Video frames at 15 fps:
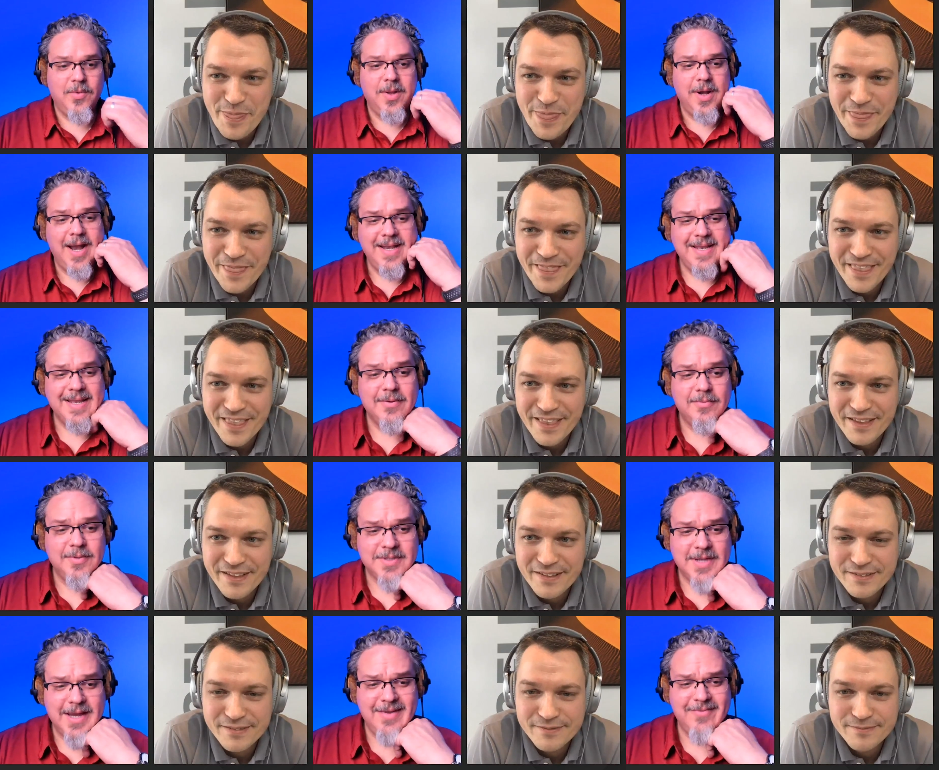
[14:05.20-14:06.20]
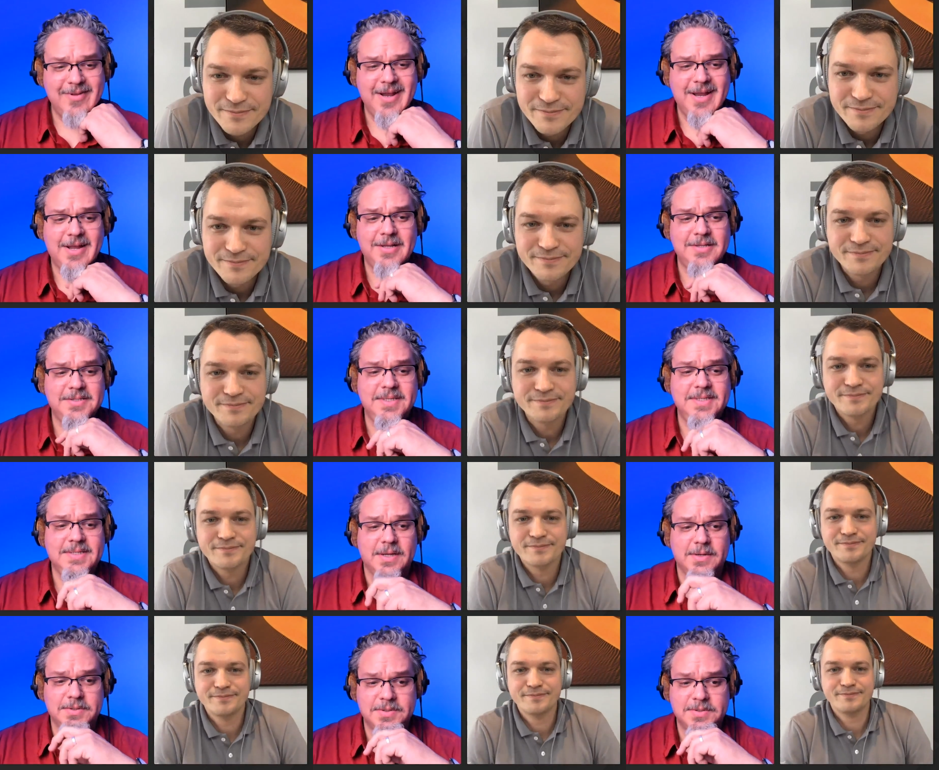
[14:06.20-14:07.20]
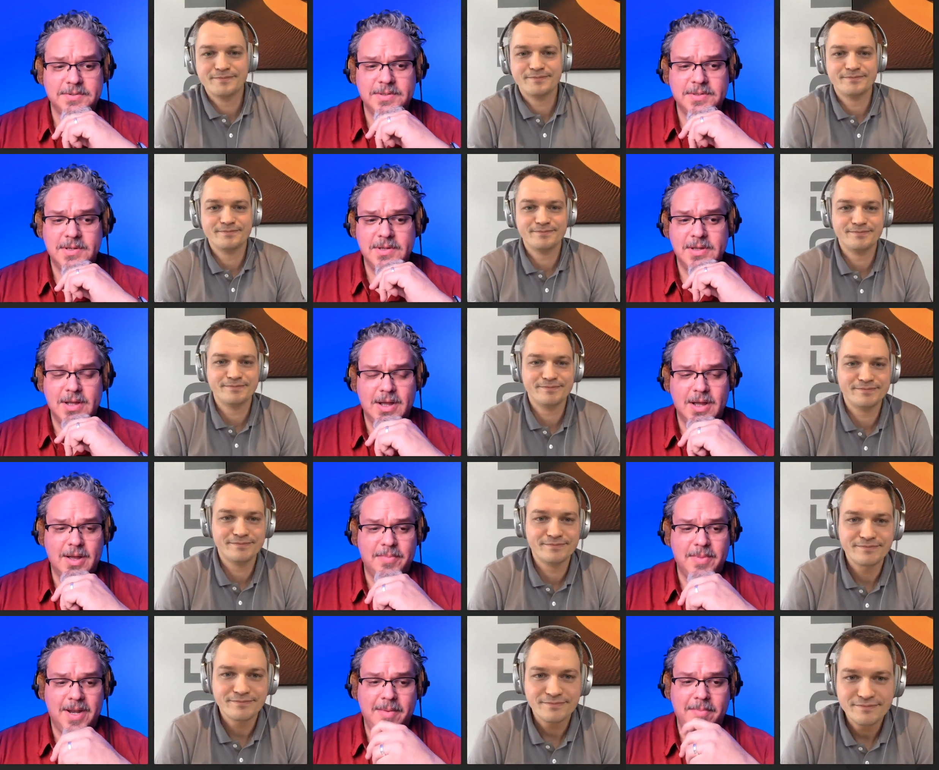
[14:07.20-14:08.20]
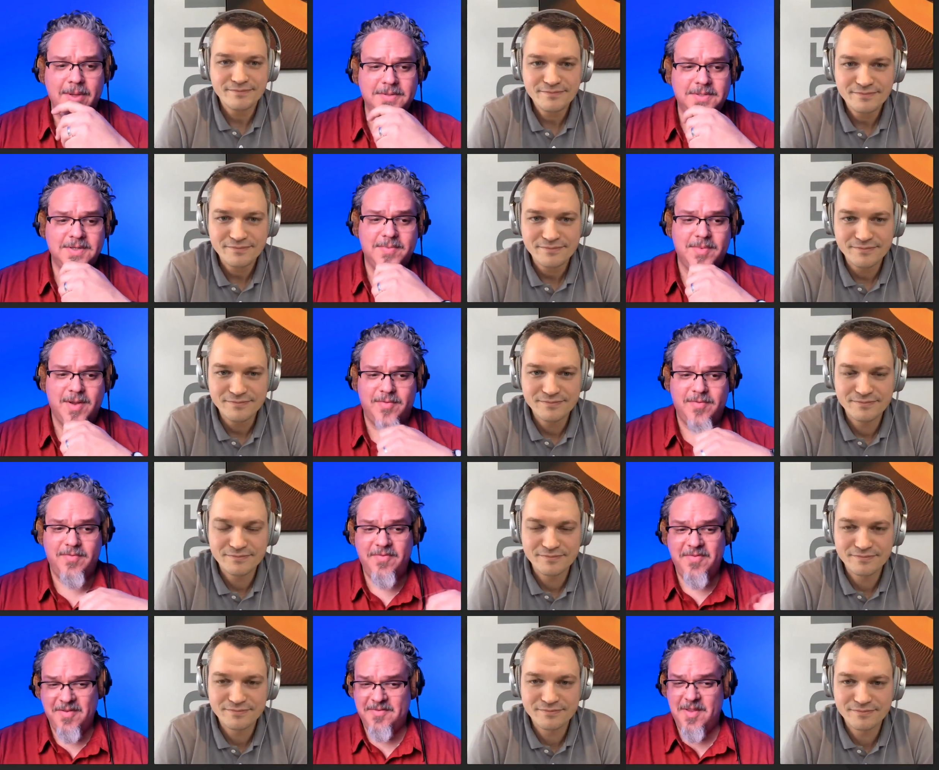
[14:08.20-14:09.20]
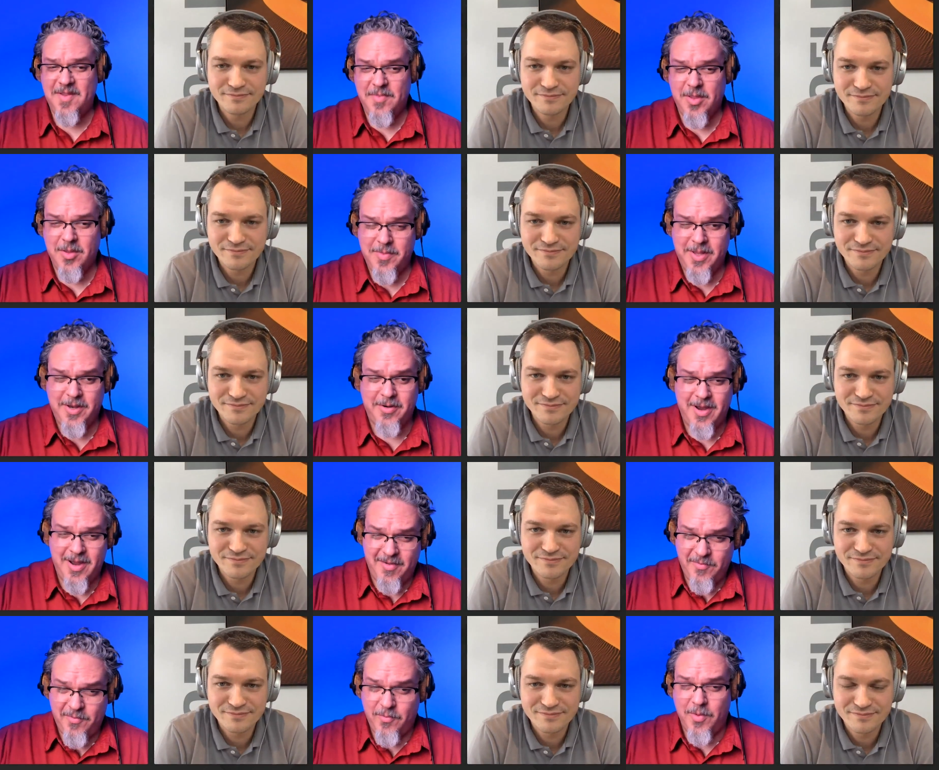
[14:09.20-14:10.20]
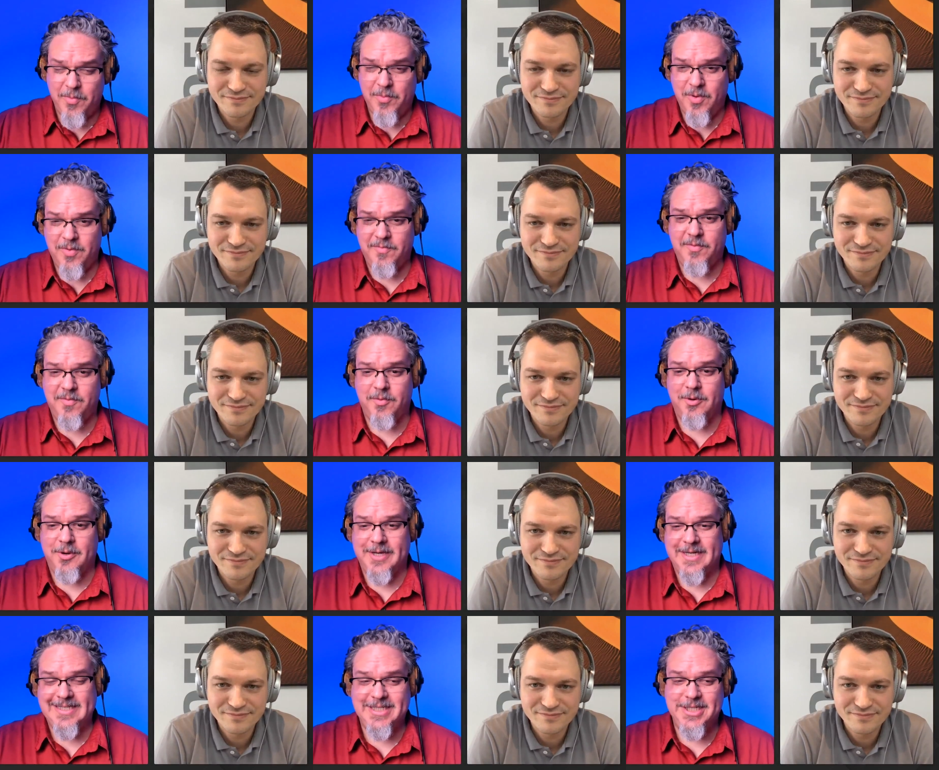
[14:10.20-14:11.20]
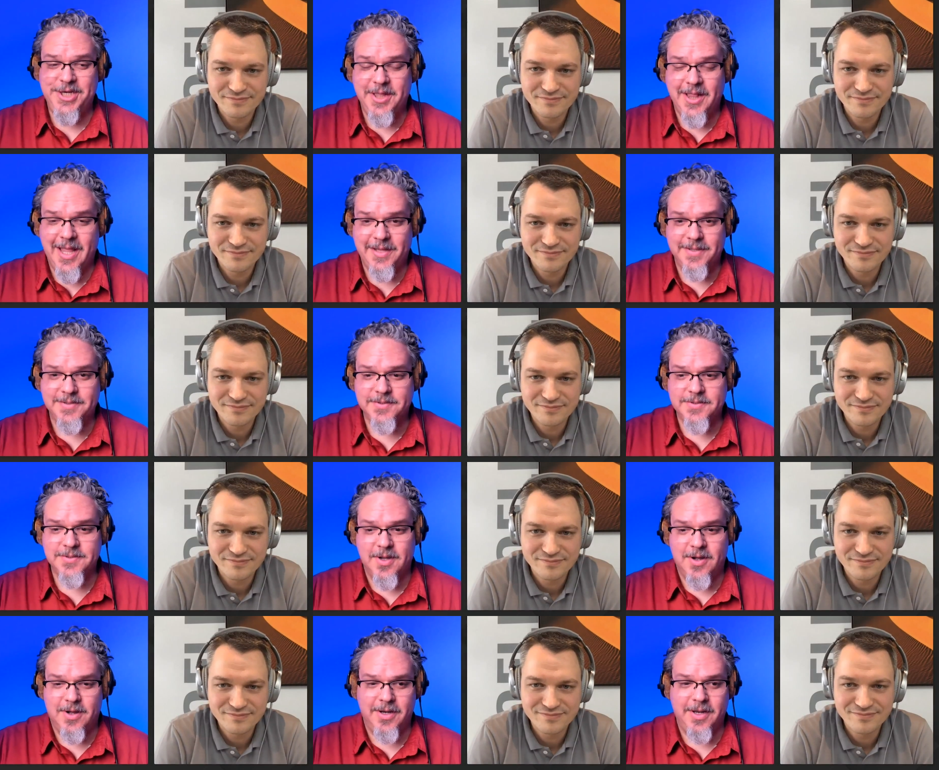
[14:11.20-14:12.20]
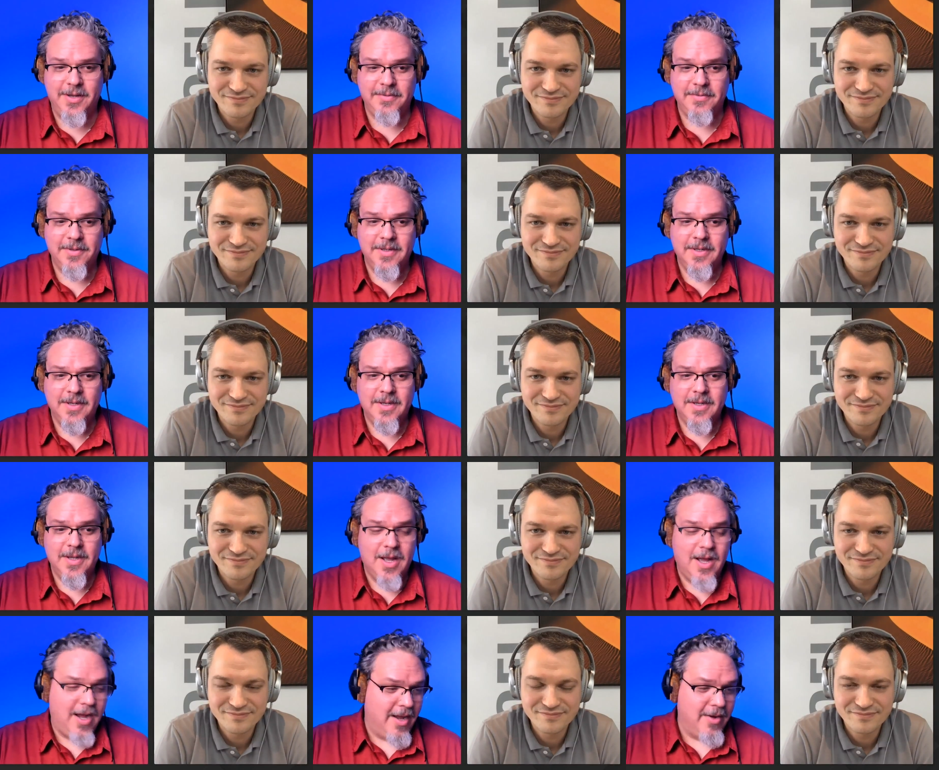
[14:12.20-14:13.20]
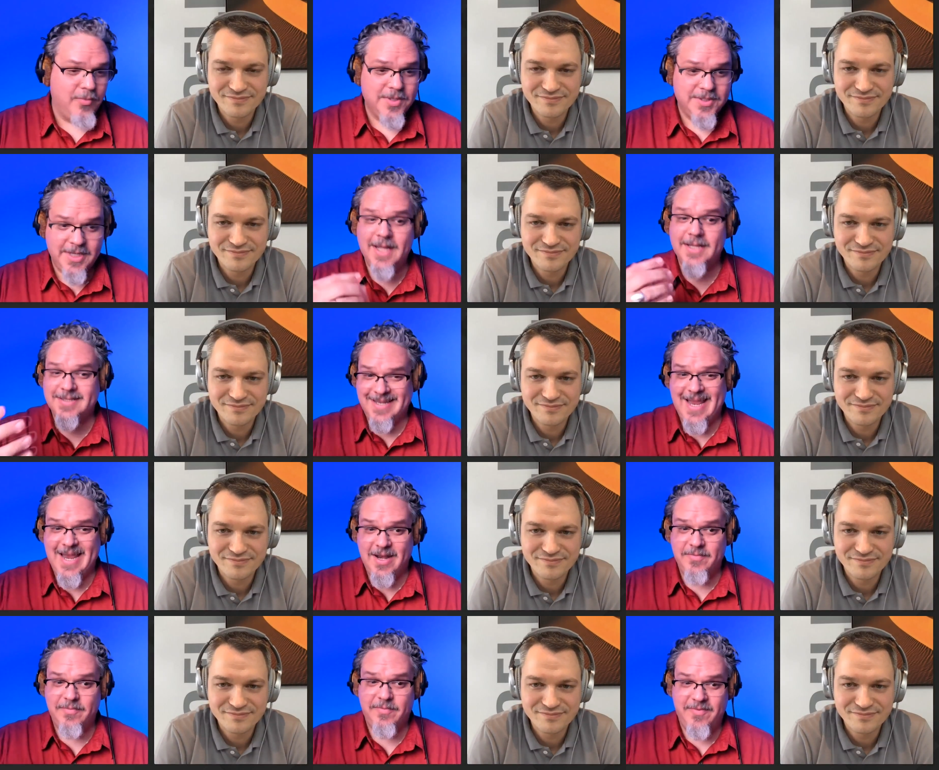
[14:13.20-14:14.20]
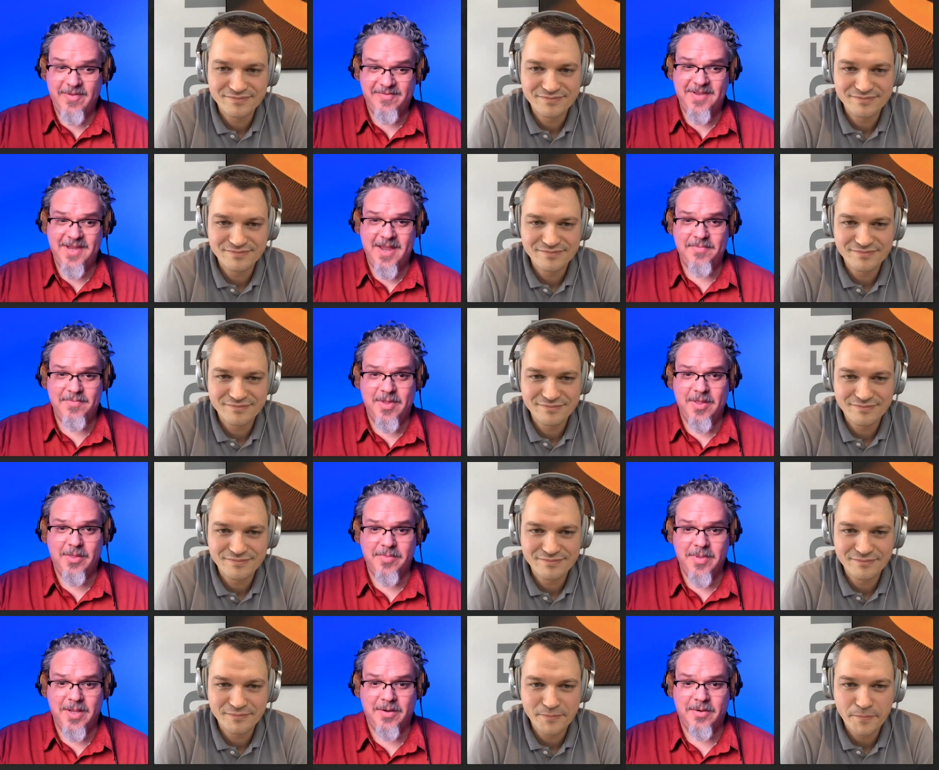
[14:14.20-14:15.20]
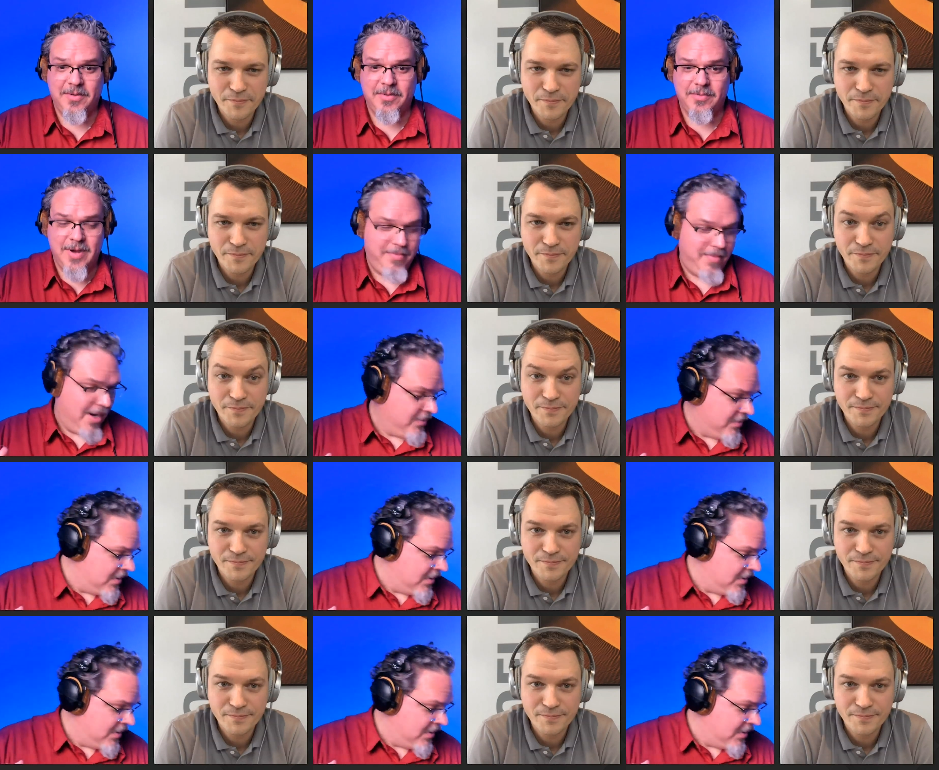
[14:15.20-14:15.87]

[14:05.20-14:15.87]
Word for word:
Speaker 1: Yeah, so what I did was I have a Nikon Z6. Um, and I mounted my 50 millimeter f 1.4 G lens on it, uh, which has a native 58 millimeter